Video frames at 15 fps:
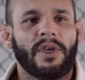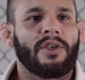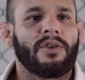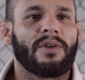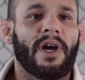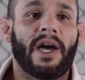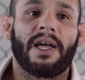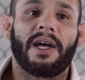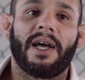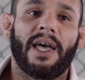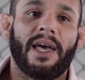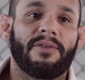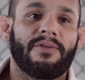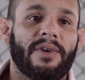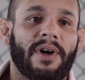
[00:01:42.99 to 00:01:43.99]
you gotta
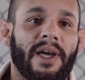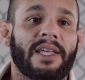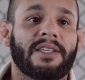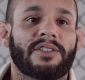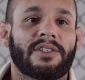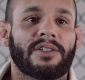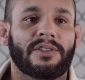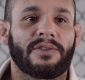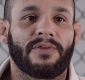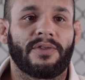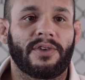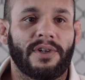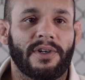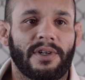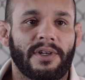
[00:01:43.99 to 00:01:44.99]
have answers
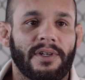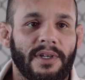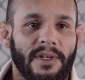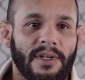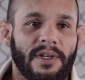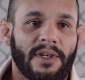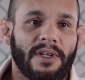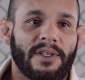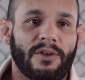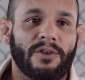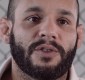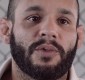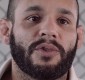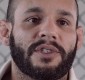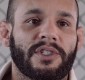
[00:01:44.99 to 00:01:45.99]
for
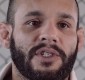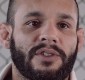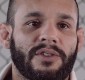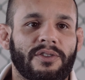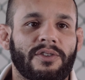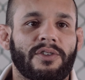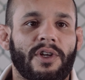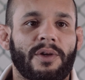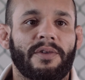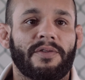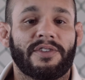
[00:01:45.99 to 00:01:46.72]
those positions, you know what I mean?